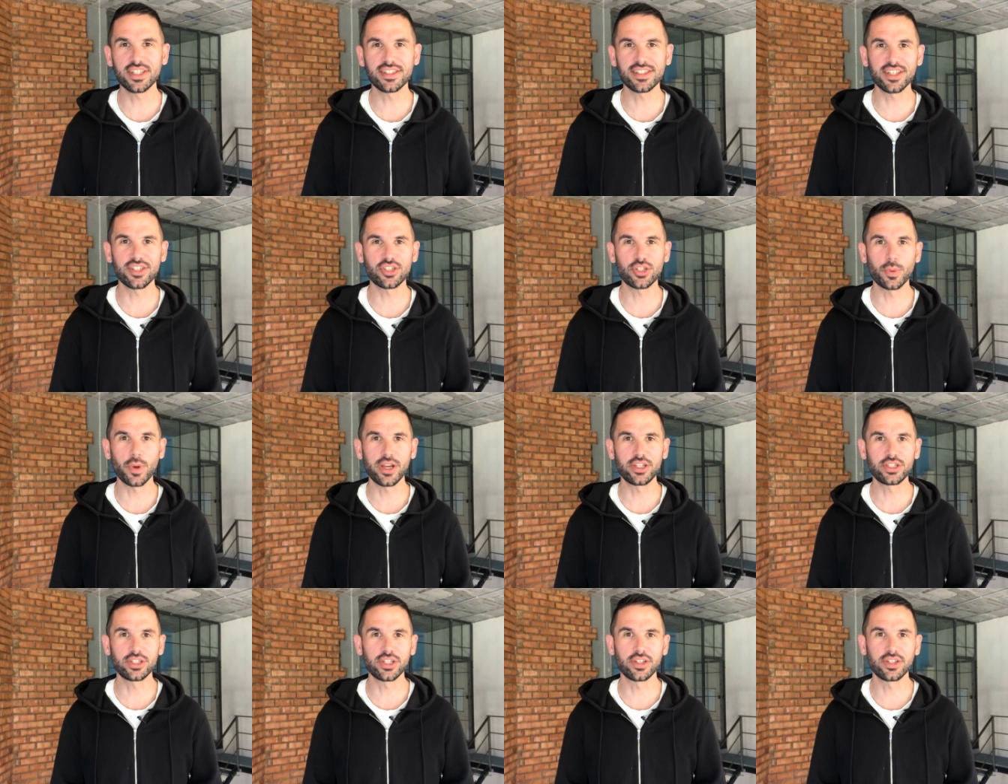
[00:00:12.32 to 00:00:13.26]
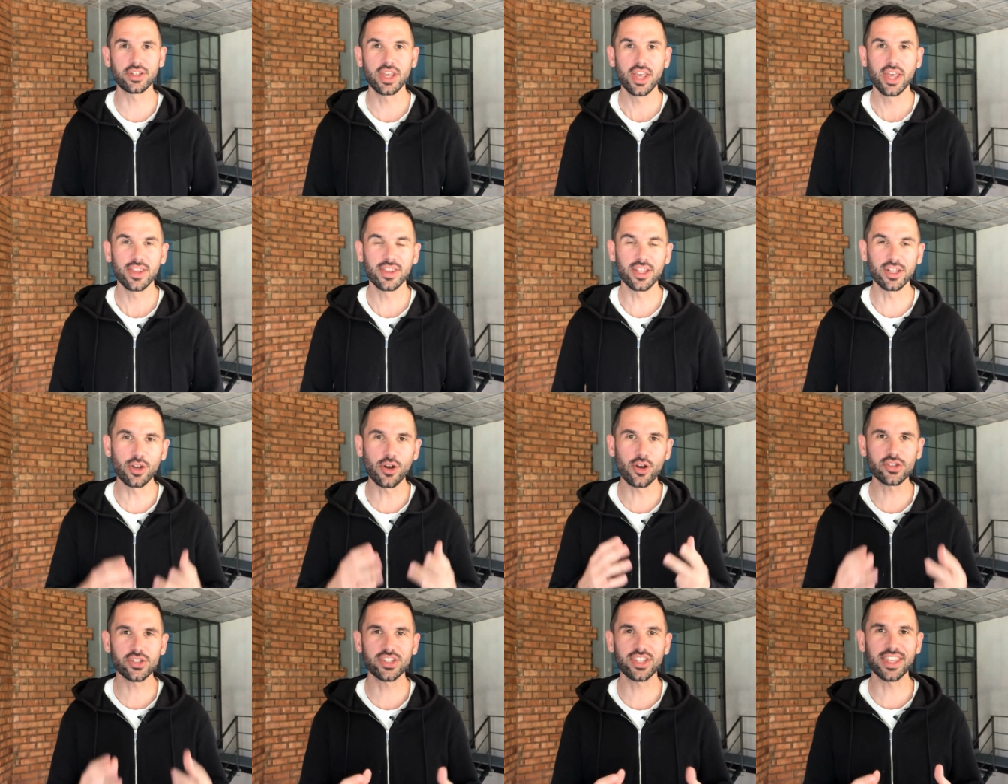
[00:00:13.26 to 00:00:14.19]
situation, the
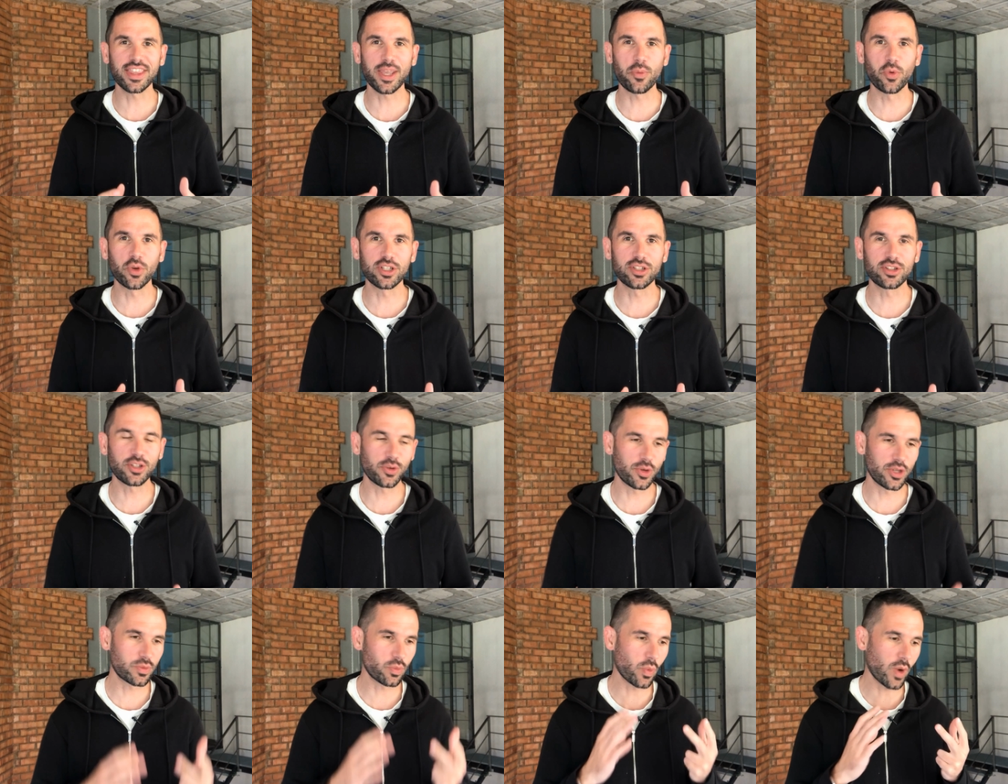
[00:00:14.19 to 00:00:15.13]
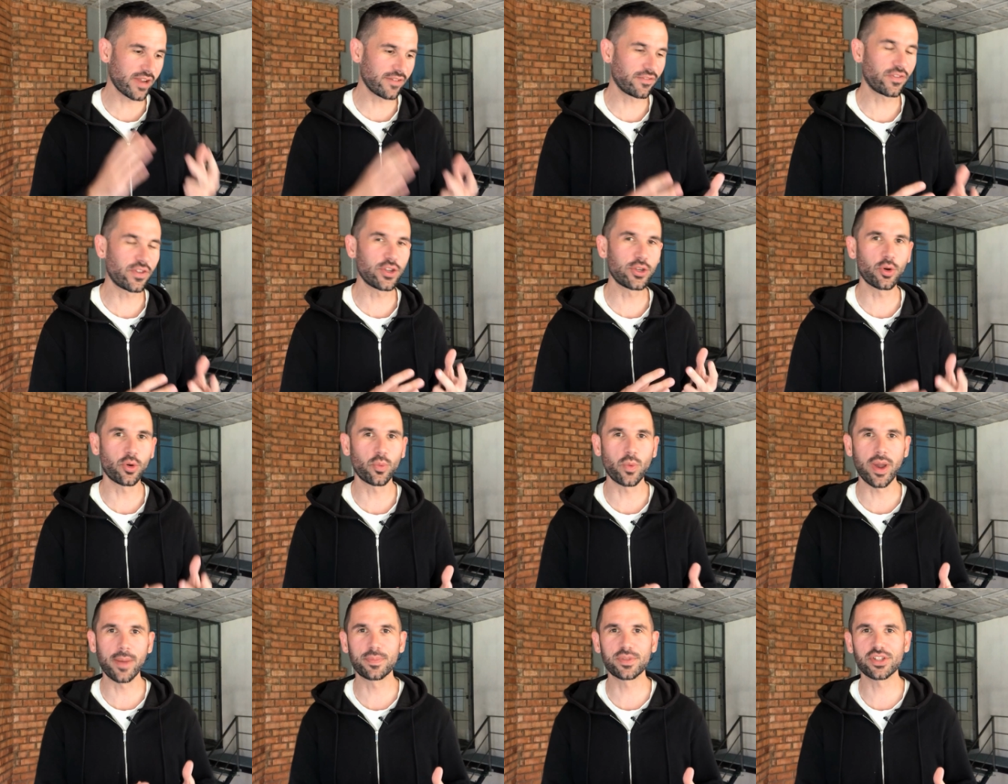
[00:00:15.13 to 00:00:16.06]
last thing they want to do is wait for your
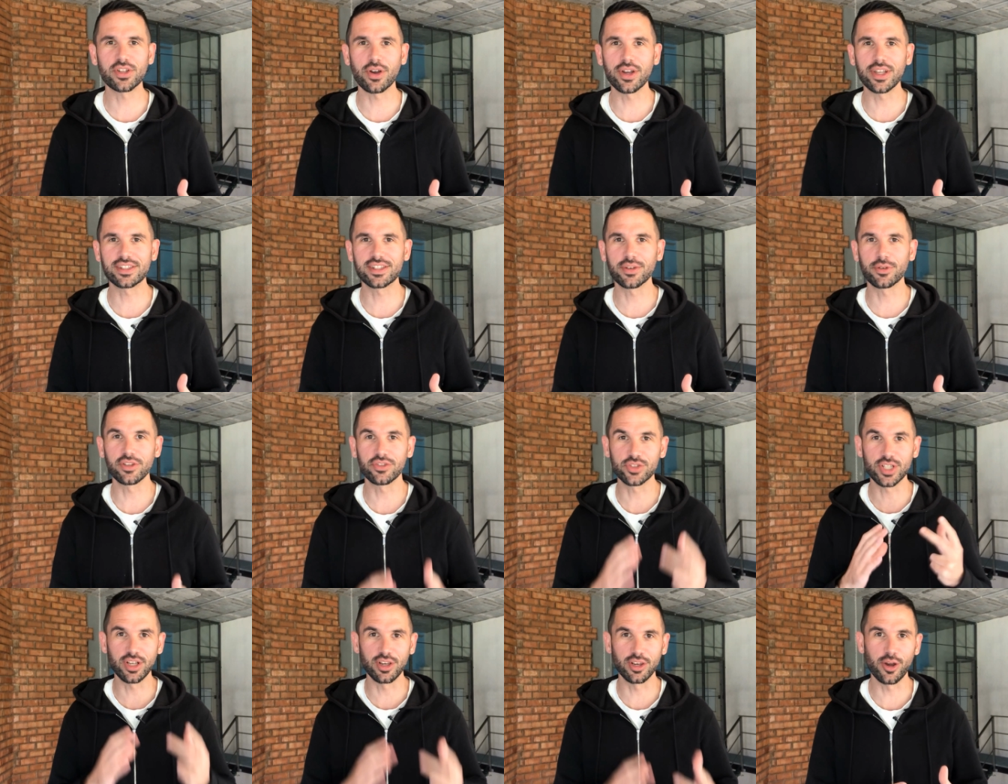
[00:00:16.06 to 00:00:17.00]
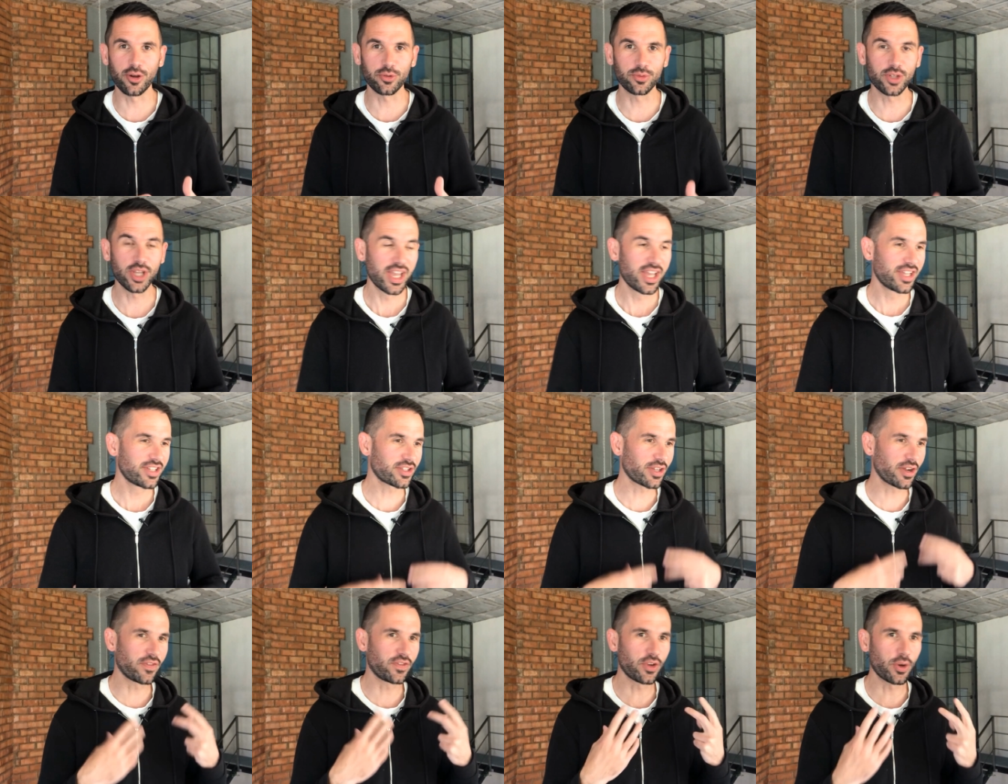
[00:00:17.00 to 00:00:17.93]
website to load.
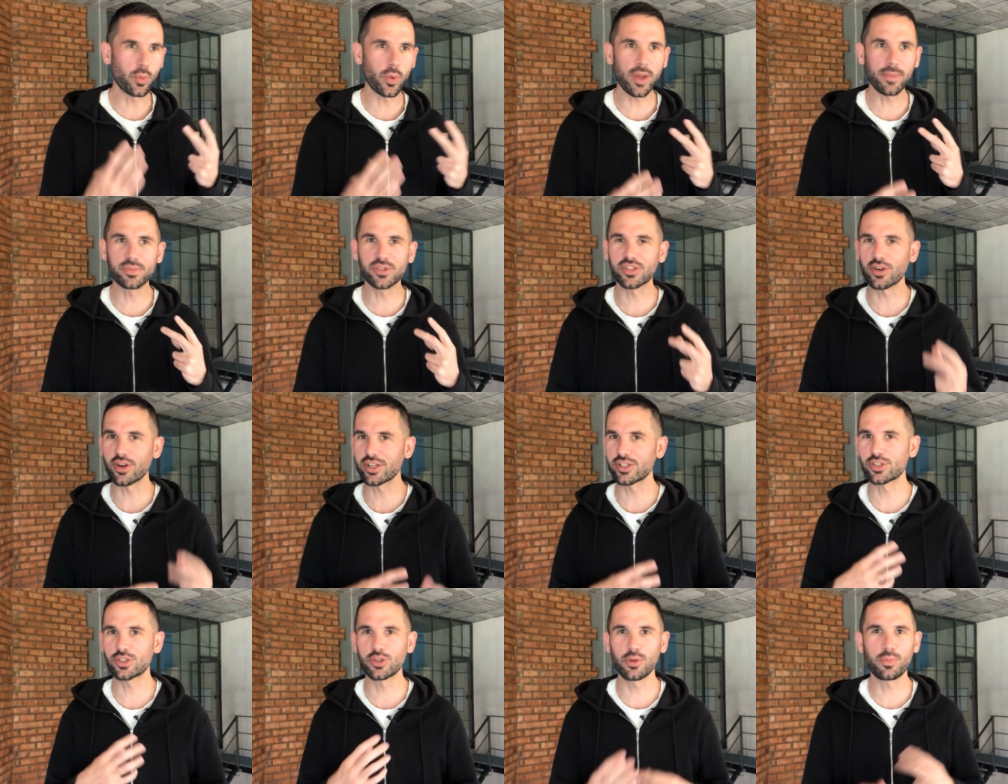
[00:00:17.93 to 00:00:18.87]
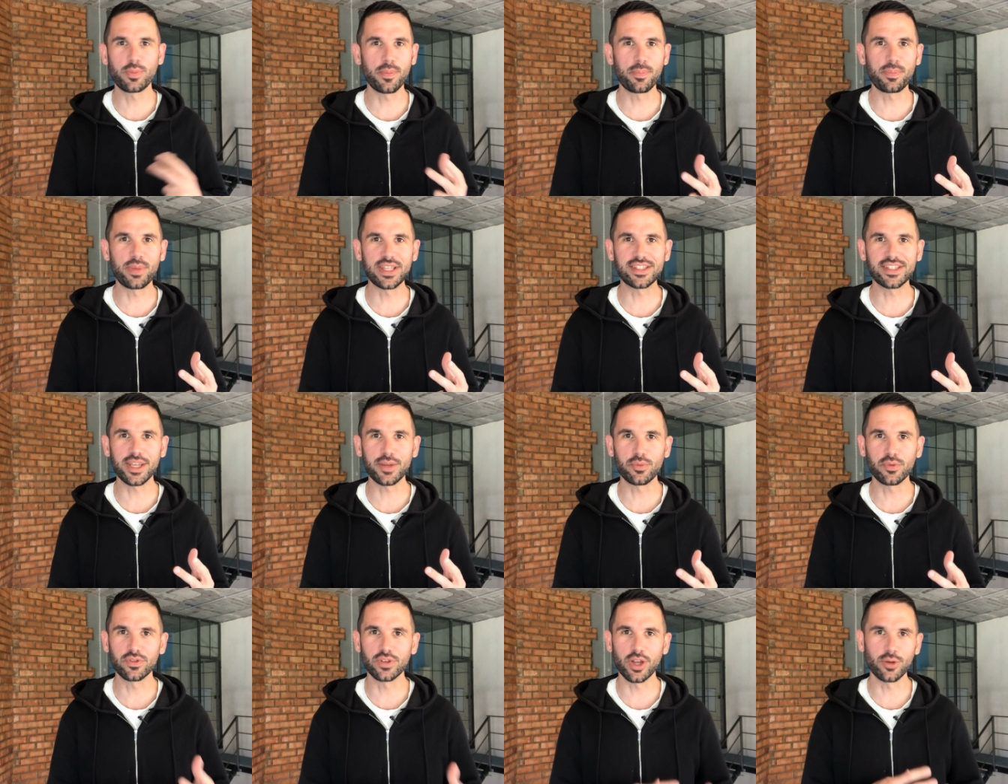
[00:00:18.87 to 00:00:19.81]
So if your website's super busy
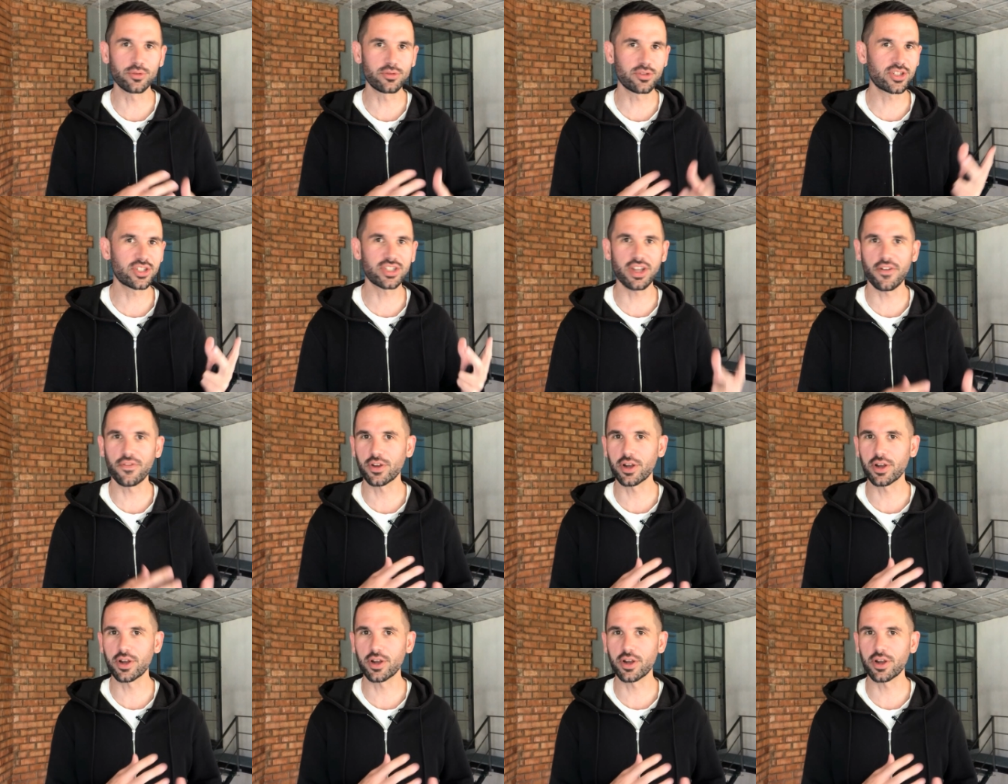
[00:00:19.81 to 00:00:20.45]
with loads of stuff